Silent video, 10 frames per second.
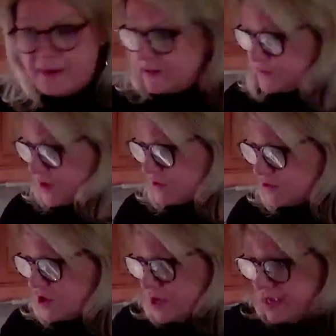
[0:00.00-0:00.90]
tomato sauce.
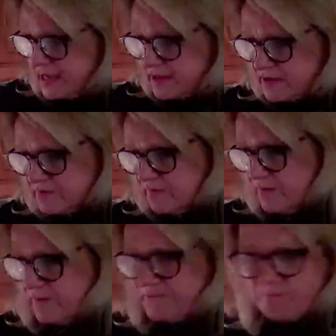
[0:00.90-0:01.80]

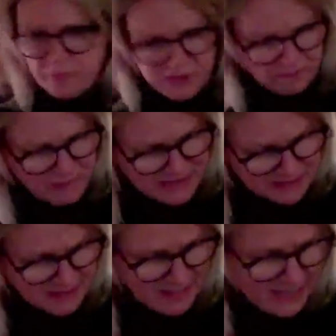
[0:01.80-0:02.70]
It's pretty
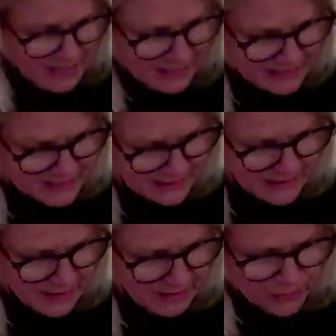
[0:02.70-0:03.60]
basic. I'm going to tell you
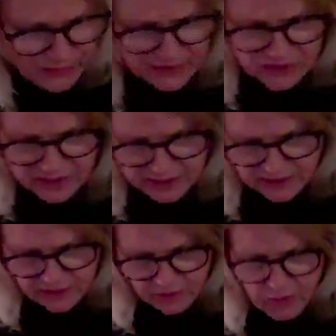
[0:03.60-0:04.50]
all the things you need
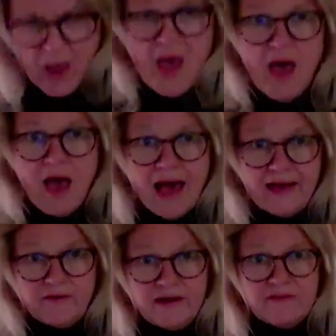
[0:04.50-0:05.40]
to do.
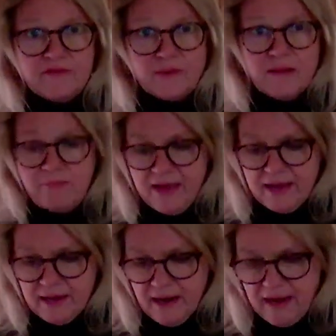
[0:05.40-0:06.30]
I don't have the right
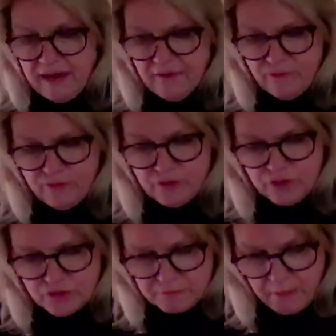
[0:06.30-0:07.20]
pan. I have
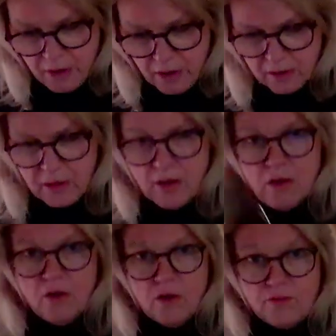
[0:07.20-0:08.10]
small
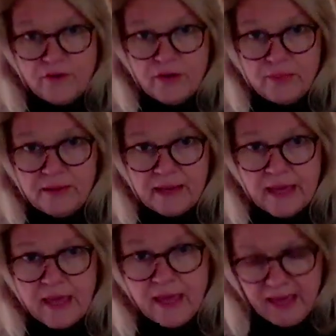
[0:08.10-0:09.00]
or very big.
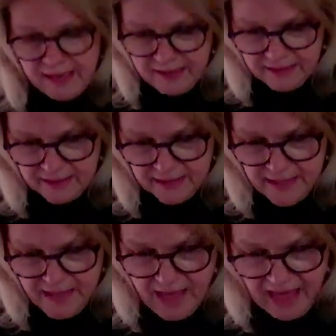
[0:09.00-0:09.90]
And
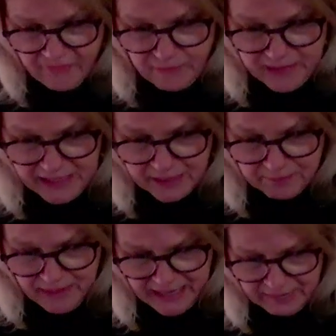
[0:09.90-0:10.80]
I have a medium
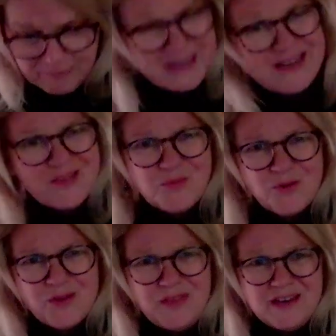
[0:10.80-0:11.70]
pan, but it doesn't
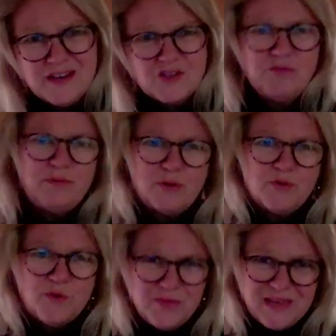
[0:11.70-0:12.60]
work in the induction burner.
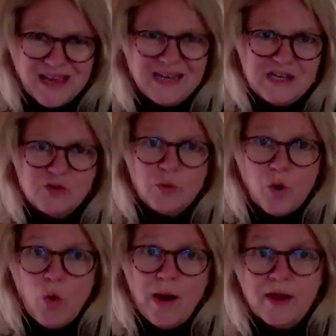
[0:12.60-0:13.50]
So I think I need to
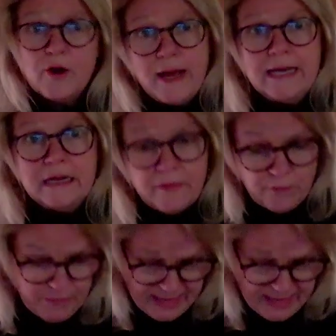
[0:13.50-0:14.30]
acquire another